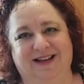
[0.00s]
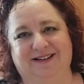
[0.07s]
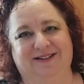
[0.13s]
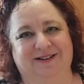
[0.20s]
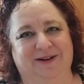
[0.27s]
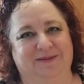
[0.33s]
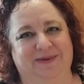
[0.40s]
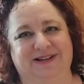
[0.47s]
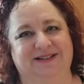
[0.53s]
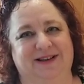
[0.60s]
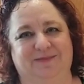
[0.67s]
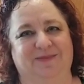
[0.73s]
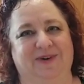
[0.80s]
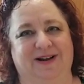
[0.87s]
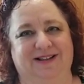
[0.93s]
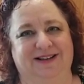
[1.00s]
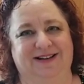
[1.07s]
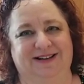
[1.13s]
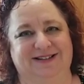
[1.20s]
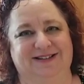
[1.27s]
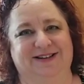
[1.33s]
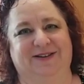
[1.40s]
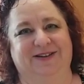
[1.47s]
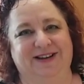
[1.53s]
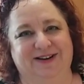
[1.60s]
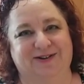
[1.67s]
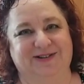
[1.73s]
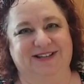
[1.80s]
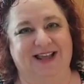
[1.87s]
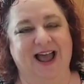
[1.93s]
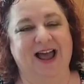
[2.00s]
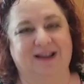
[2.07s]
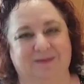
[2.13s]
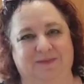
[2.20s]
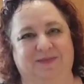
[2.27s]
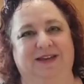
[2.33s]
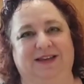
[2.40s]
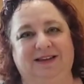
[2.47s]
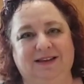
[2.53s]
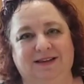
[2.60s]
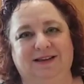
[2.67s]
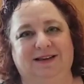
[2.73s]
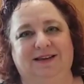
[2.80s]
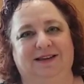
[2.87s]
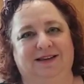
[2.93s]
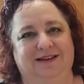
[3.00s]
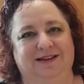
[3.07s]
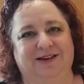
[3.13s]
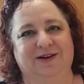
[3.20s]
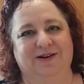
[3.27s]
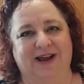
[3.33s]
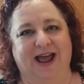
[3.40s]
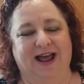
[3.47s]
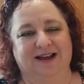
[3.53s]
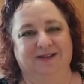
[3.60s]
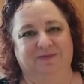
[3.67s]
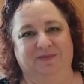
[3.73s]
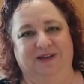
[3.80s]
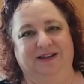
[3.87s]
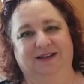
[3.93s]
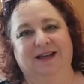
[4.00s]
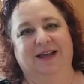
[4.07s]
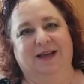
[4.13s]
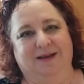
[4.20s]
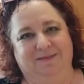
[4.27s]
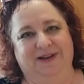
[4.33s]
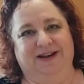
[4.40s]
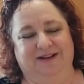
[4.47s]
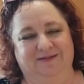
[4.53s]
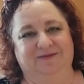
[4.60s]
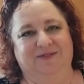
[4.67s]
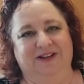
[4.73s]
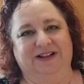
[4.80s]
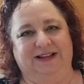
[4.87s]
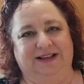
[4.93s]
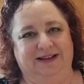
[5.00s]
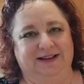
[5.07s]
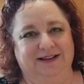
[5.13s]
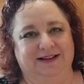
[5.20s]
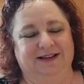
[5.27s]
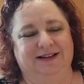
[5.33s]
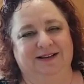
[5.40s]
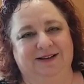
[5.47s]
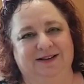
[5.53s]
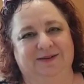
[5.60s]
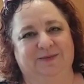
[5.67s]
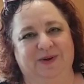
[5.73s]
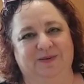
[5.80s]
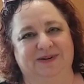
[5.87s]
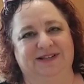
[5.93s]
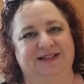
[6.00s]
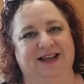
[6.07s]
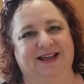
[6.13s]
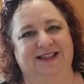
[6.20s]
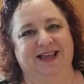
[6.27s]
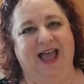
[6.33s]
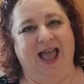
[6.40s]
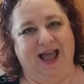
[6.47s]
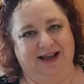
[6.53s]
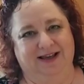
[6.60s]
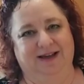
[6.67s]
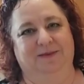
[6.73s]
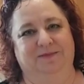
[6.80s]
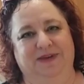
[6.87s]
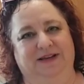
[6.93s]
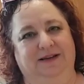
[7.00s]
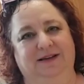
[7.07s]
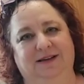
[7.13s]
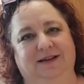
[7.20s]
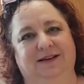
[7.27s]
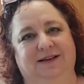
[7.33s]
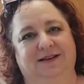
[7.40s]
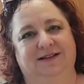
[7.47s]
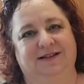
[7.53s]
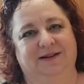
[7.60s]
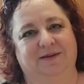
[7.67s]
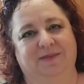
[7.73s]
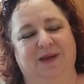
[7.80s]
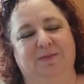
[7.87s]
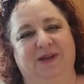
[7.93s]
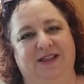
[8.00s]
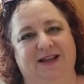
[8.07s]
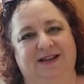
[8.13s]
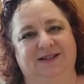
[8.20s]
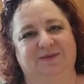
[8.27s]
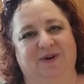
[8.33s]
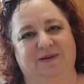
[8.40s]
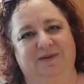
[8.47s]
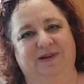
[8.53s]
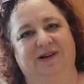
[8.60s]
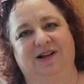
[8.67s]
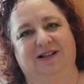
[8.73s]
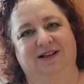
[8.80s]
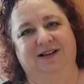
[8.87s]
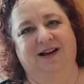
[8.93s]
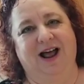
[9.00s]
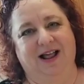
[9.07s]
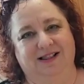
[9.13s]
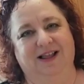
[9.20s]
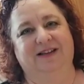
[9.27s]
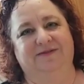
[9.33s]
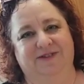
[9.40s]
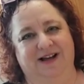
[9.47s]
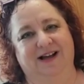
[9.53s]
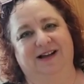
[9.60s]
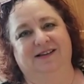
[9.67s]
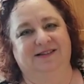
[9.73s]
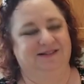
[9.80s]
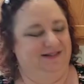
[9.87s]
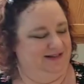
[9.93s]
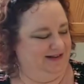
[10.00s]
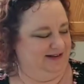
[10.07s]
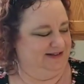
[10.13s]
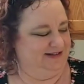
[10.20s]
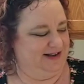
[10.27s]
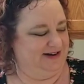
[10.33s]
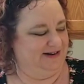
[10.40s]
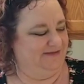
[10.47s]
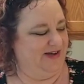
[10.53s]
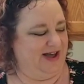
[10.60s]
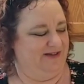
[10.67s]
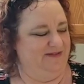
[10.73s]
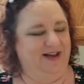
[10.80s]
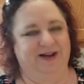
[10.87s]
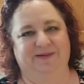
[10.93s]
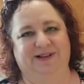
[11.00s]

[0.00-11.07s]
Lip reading: I don't know. My son probably doesn't know. He knows the Acme. You go to Acme. But in Philly, we would say the Acme. So maybe that's why we call it halava instead of halva.